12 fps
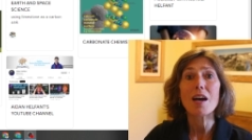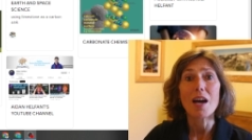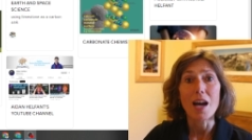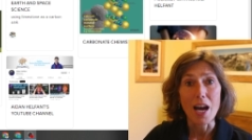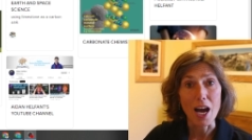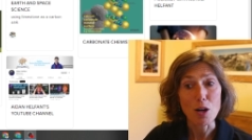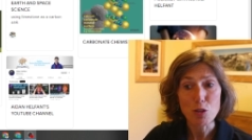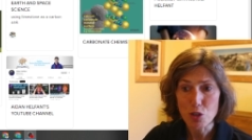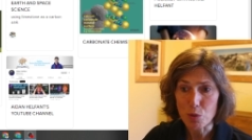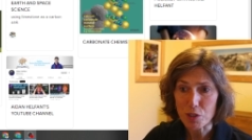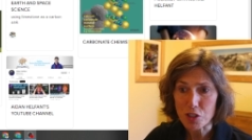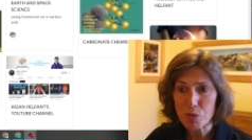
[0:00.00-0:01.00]
How
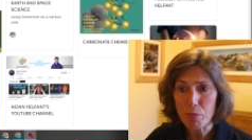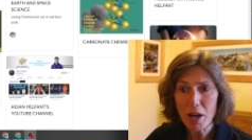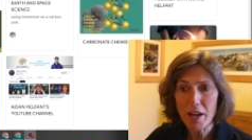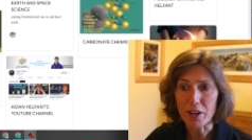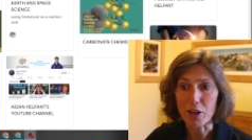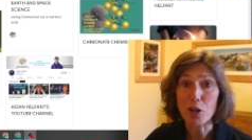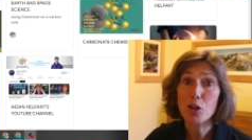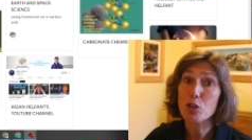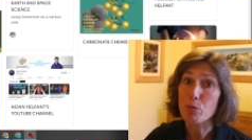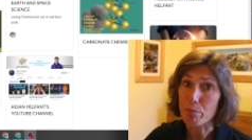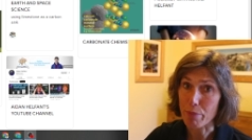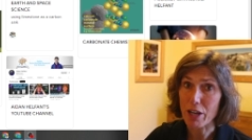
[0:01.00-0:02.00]
to Inspire
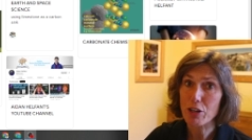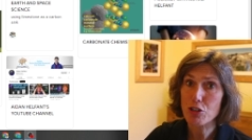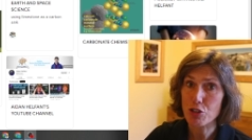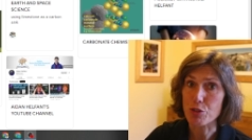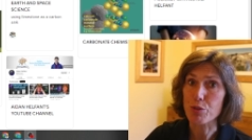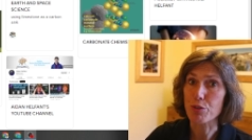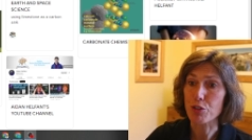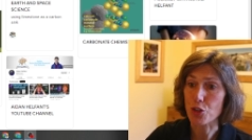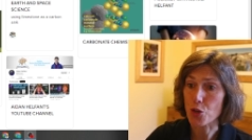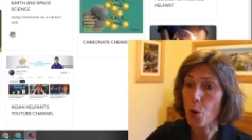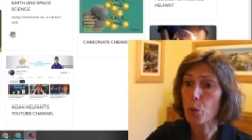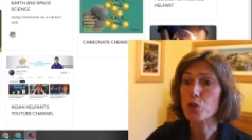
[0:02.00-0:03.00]
Better Student
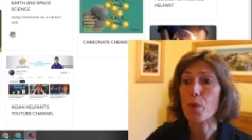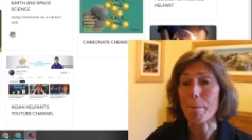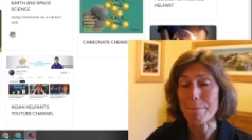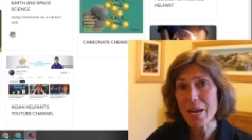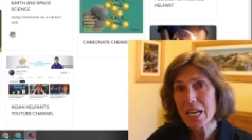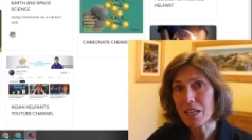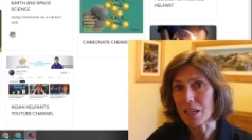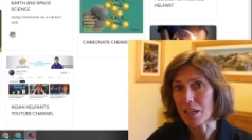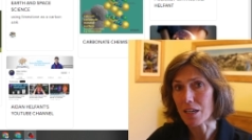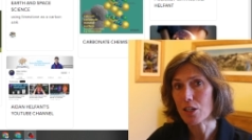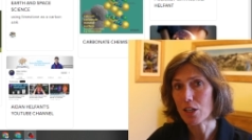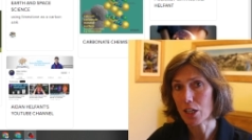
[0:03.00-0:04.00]
Note
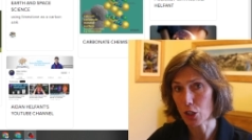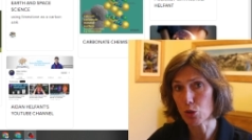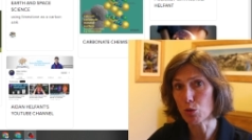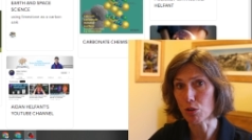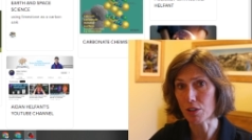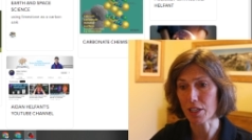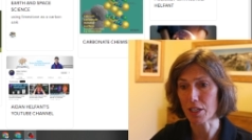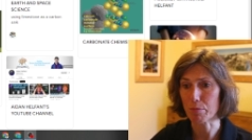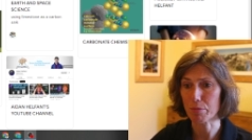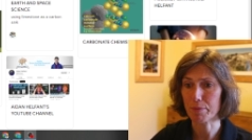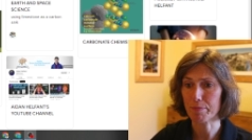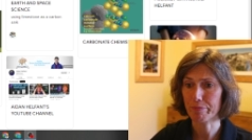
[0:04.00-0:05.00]
Making in Google
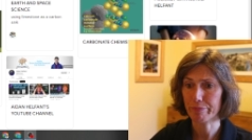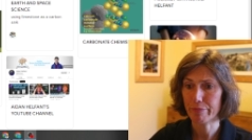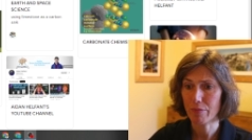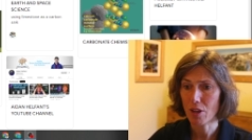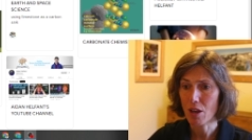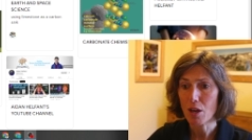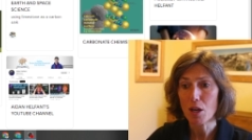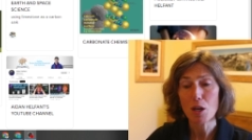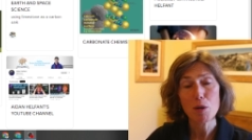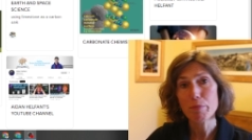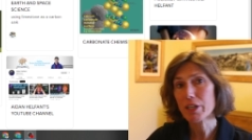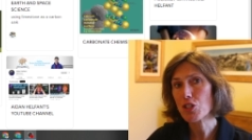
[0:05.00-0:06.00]
Keep.
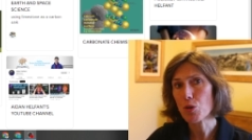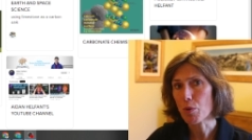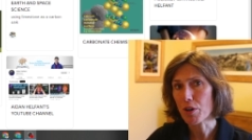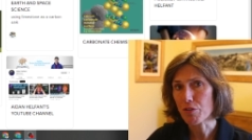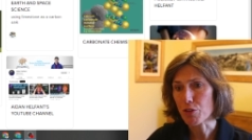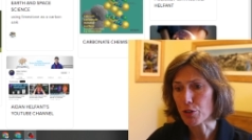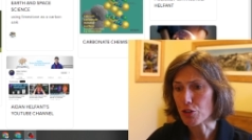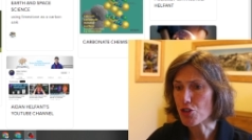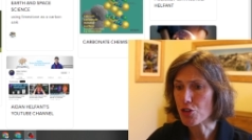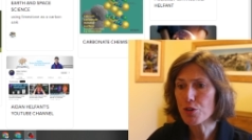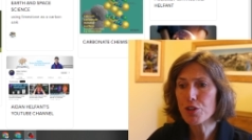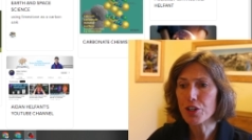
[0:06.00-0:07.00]
Picture one of your
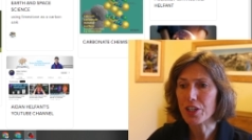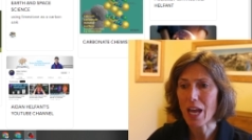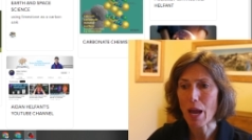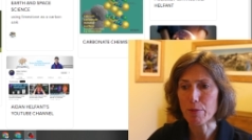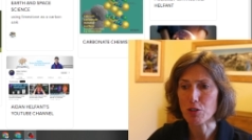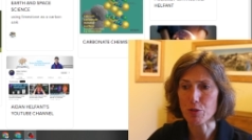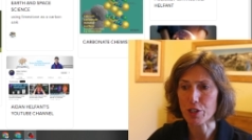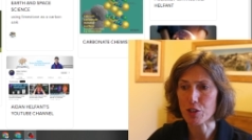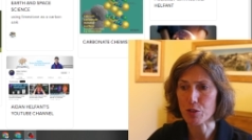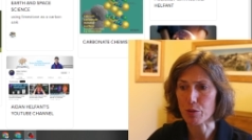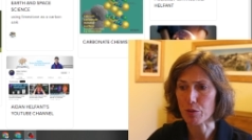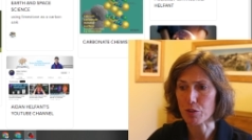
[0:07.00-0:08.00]
junior chemistry
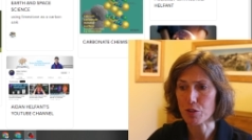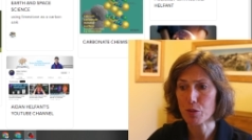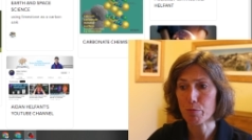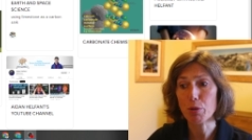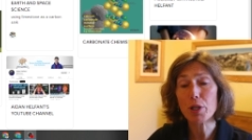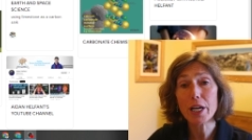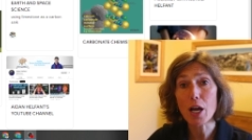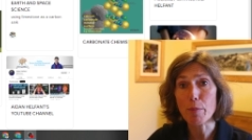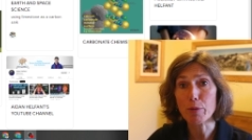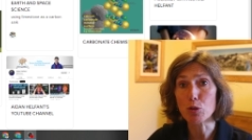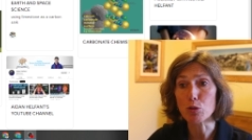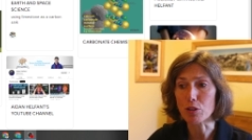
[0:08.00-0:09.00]
students pulling up
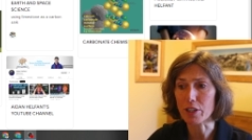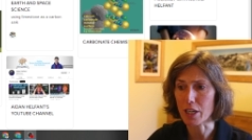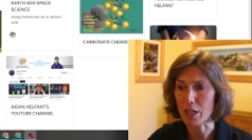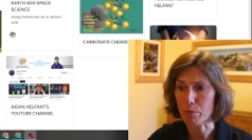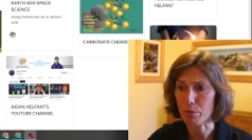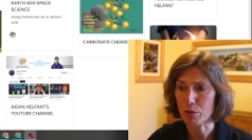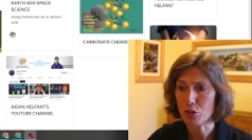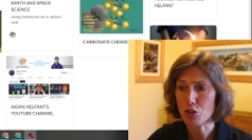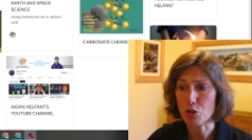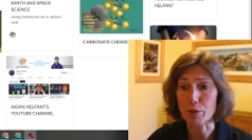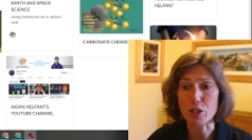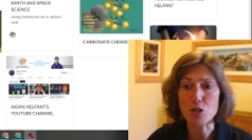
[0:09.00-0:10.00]
Google Keep to
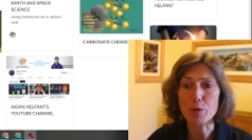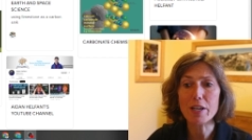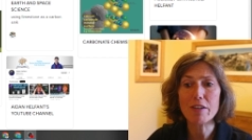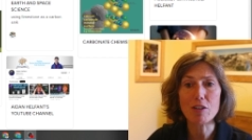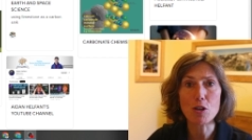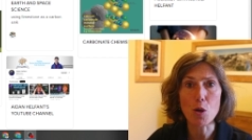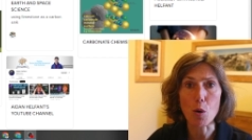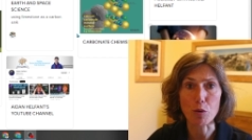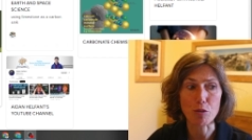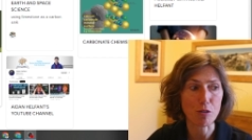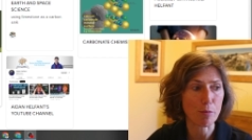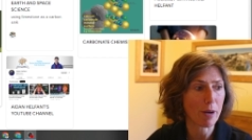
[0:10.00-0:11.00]
retrieve a note
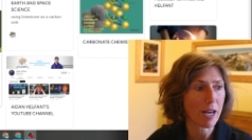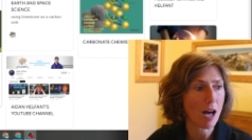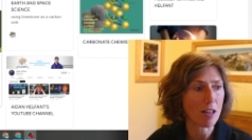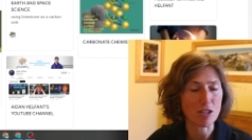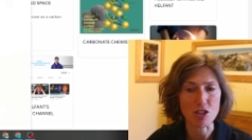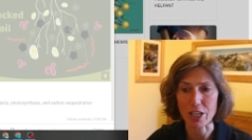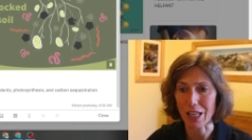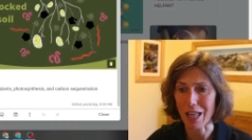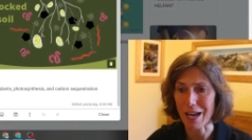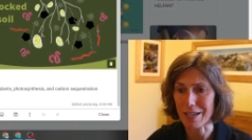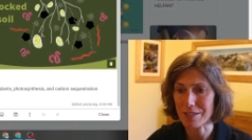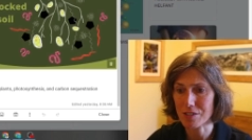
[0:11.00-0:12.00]
from biology
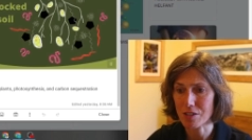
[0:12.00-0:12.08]
class